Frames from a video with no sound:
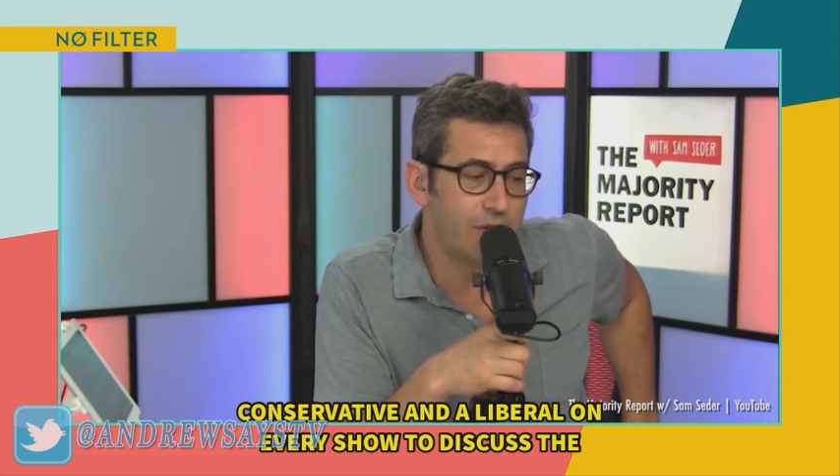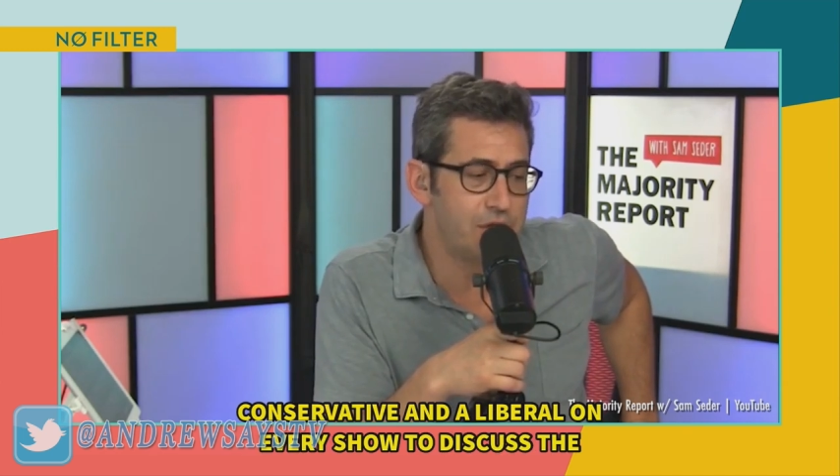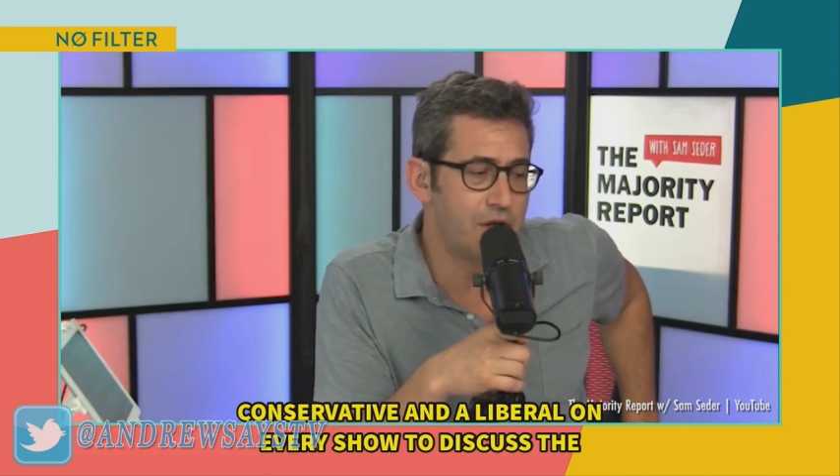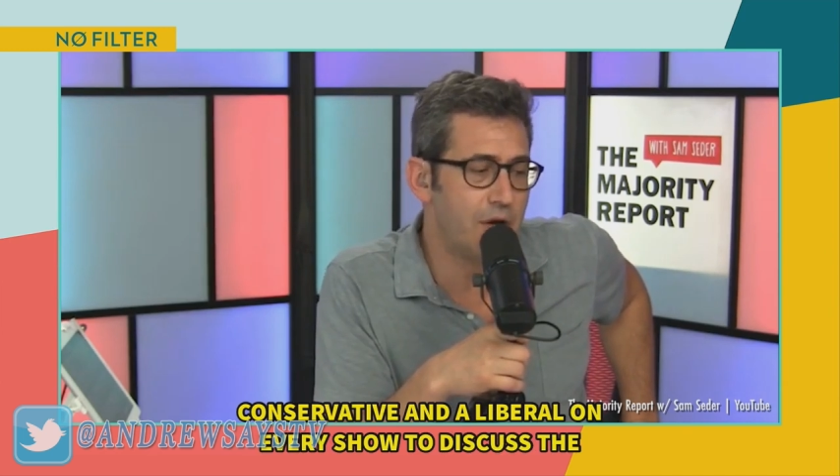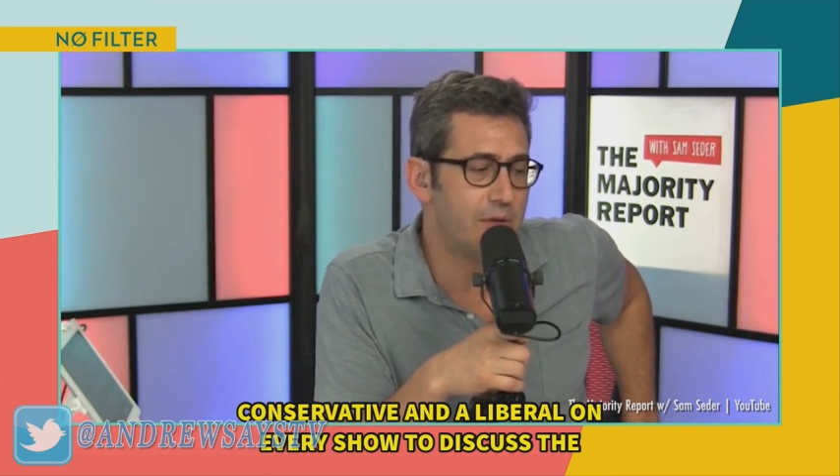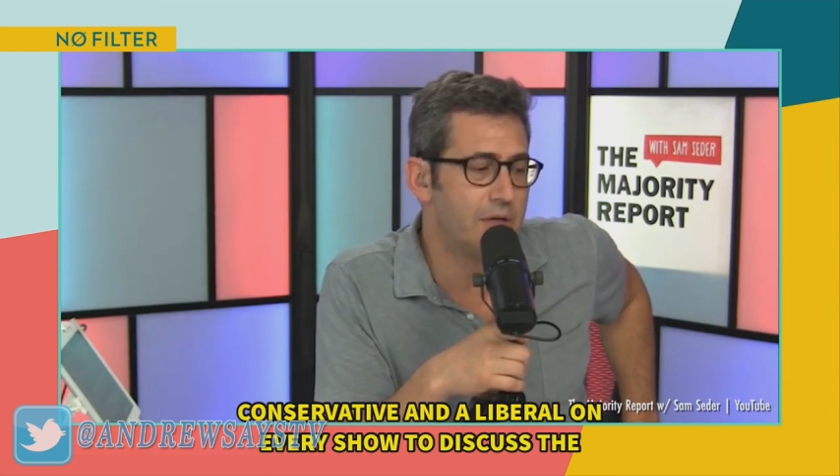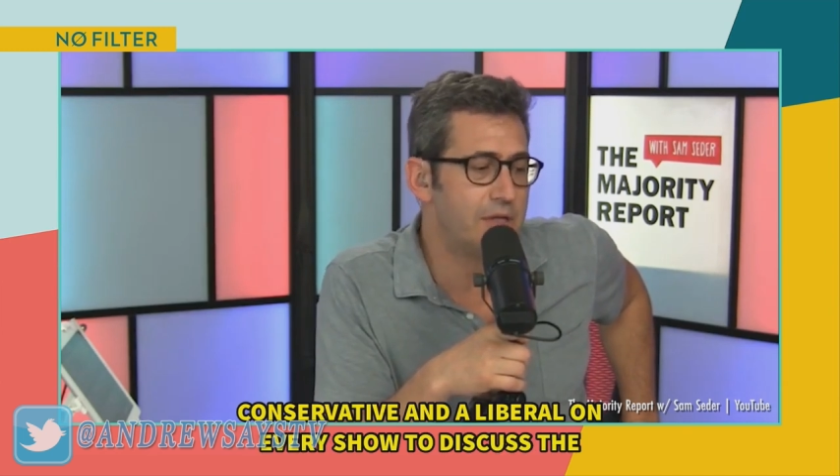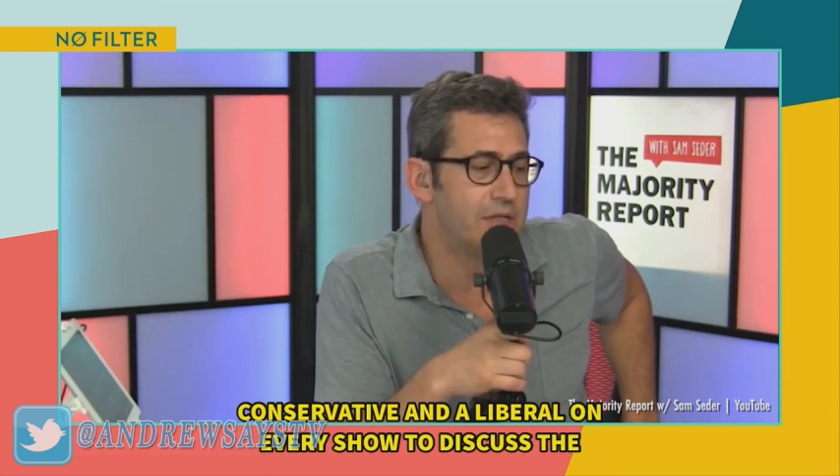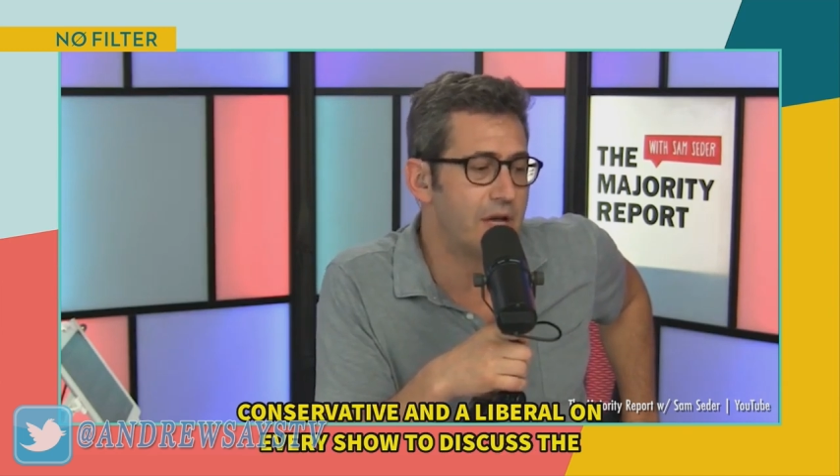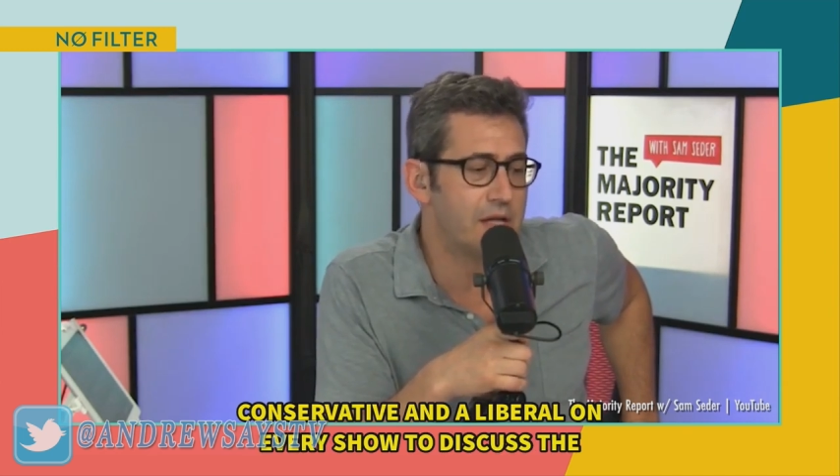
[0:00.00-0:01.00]
every show
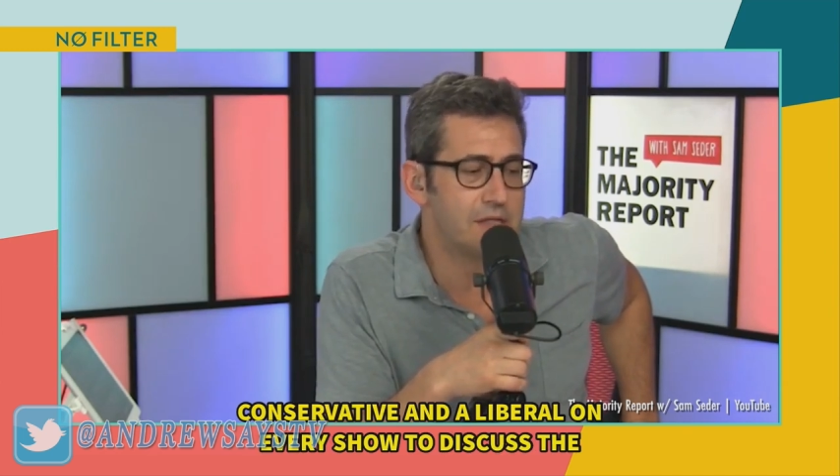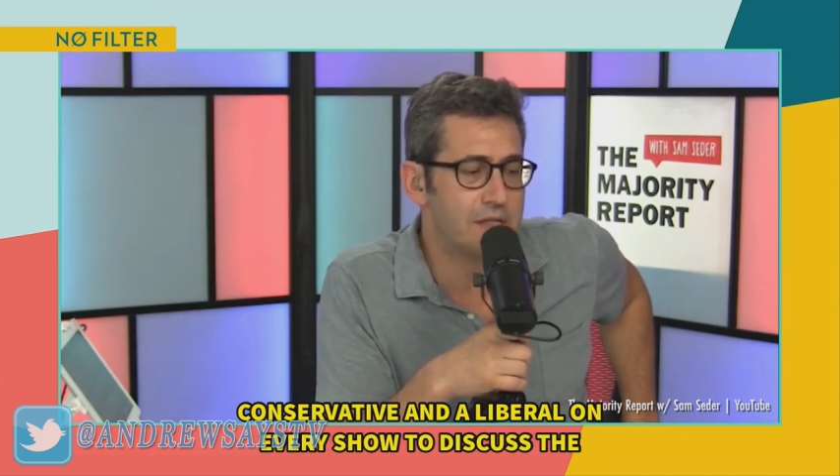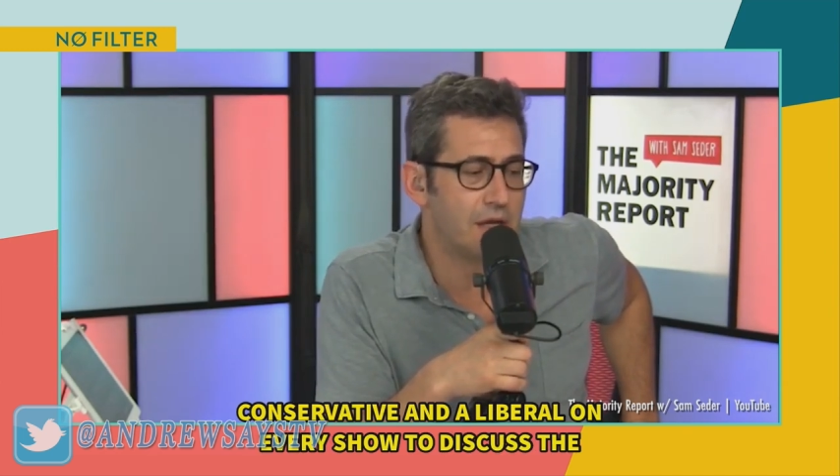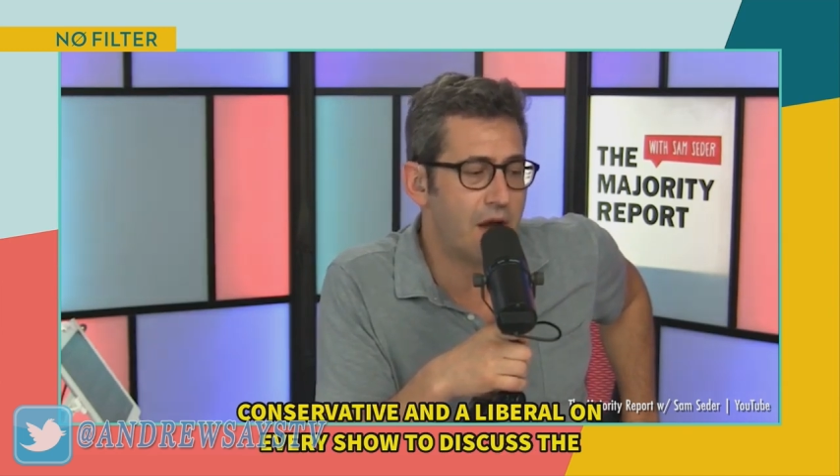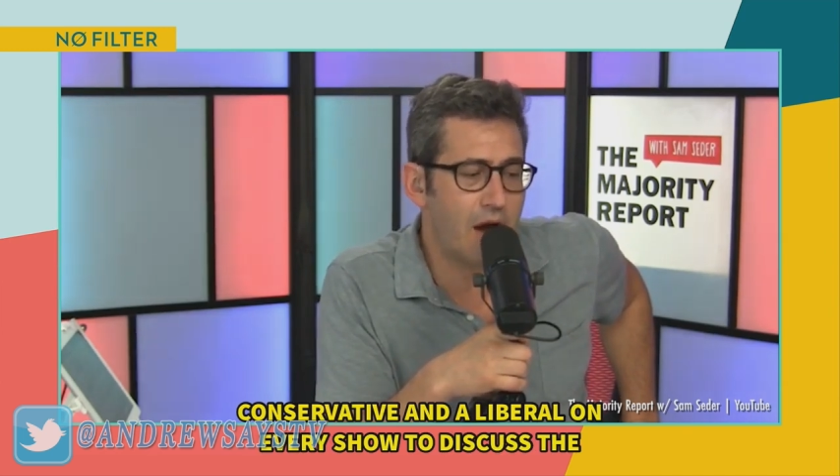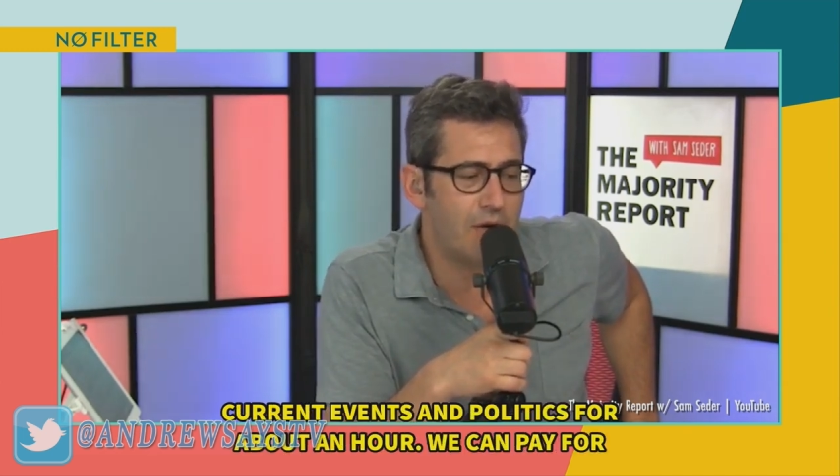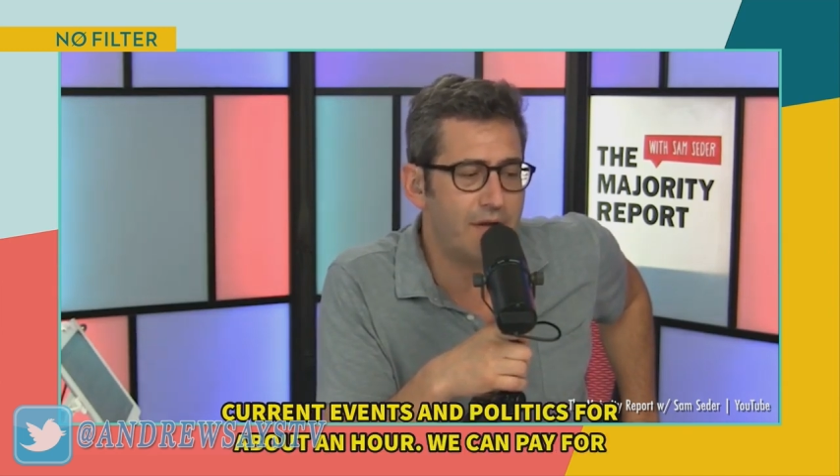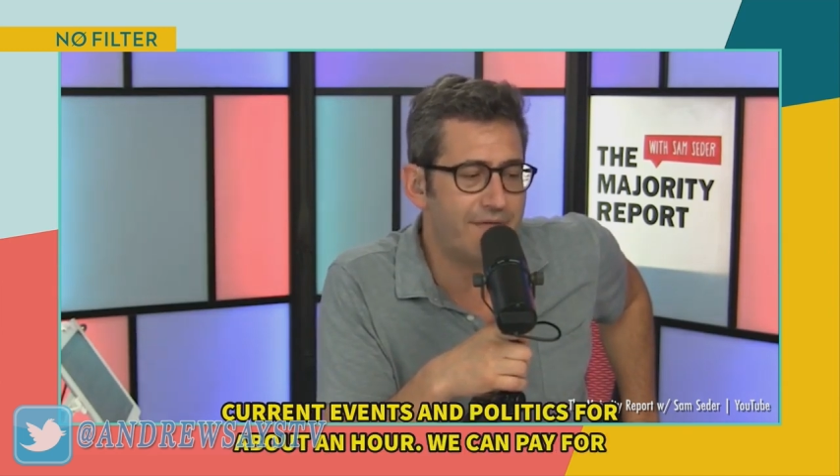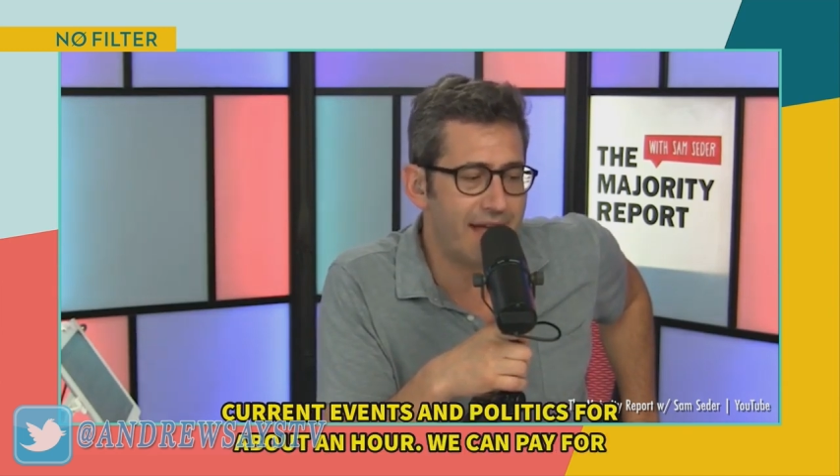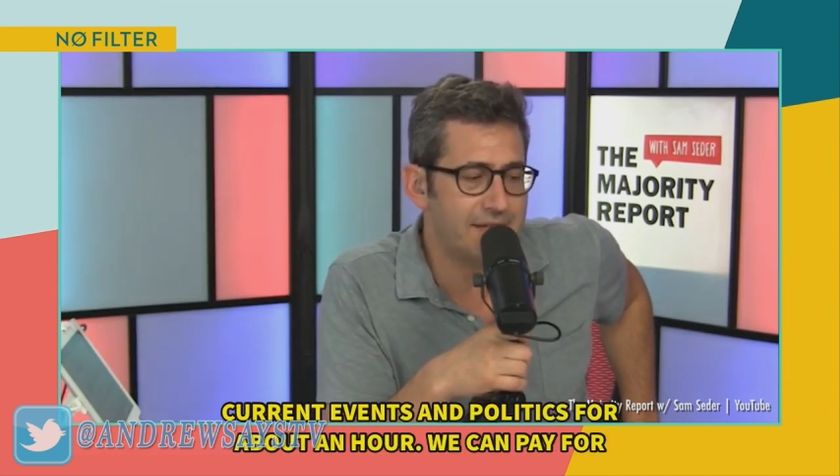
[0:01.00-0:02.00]
to discuss the
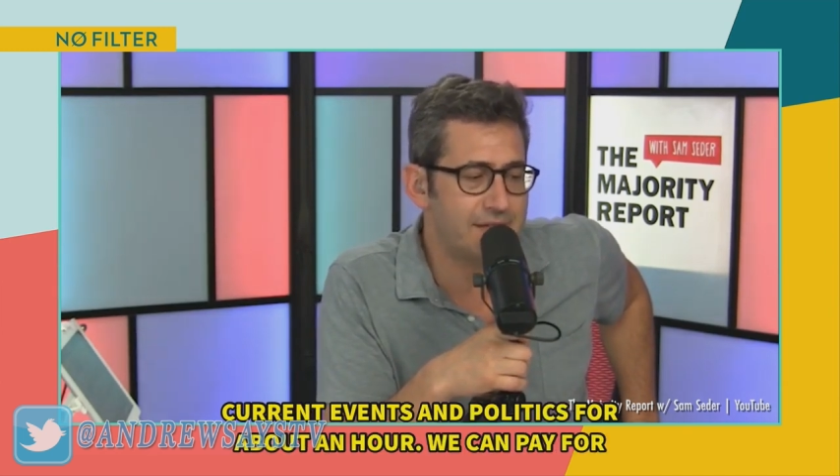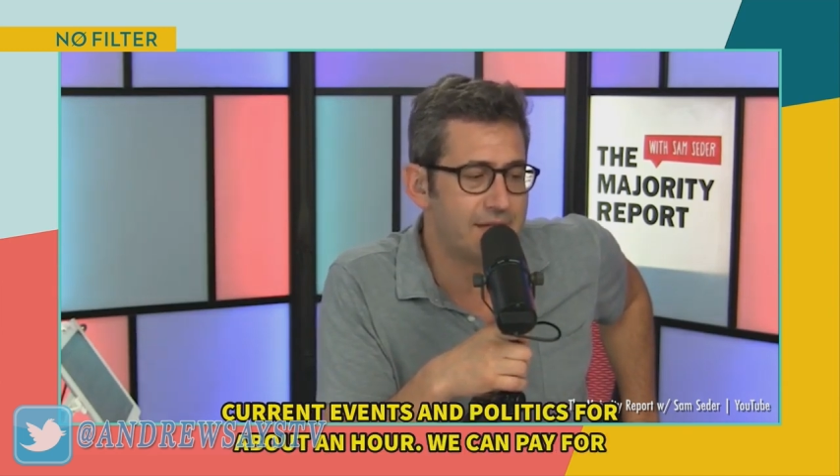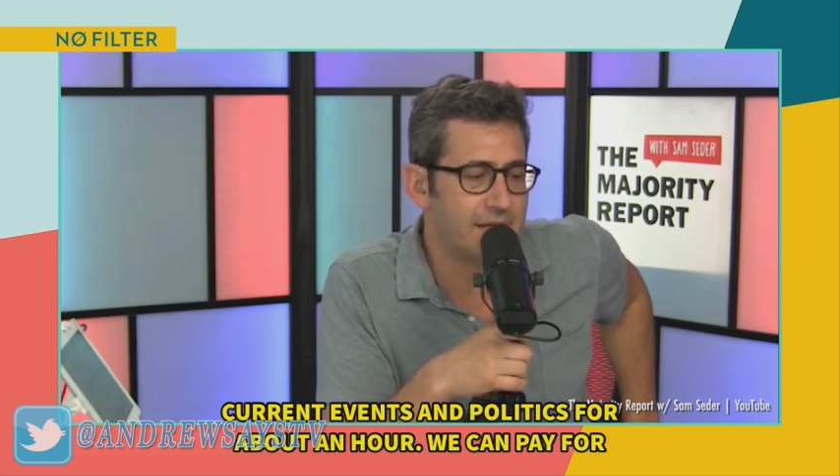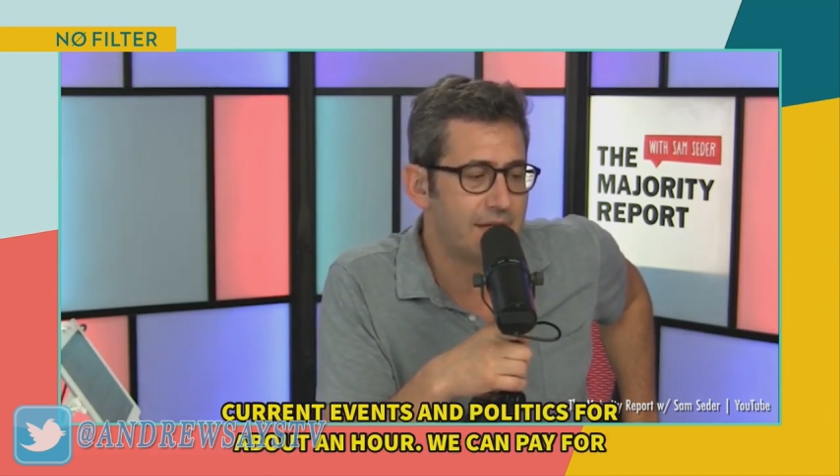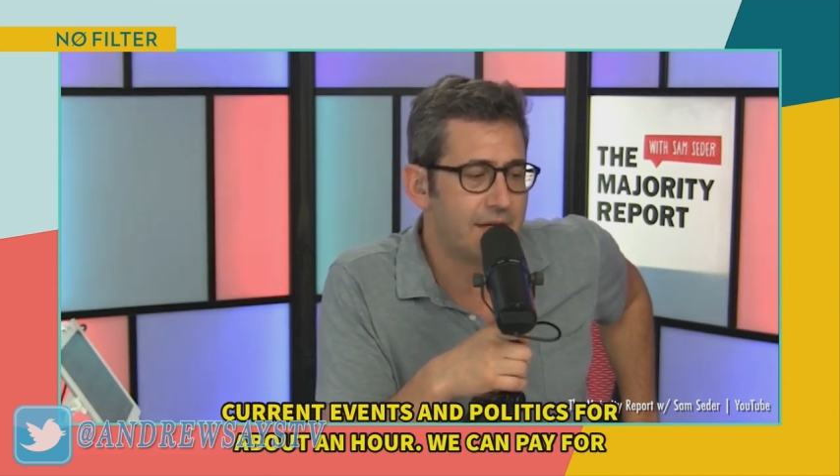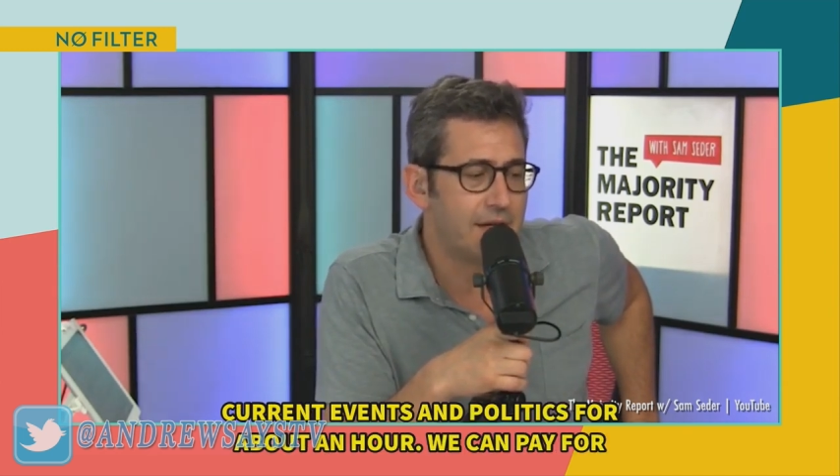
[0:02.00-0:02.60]
current events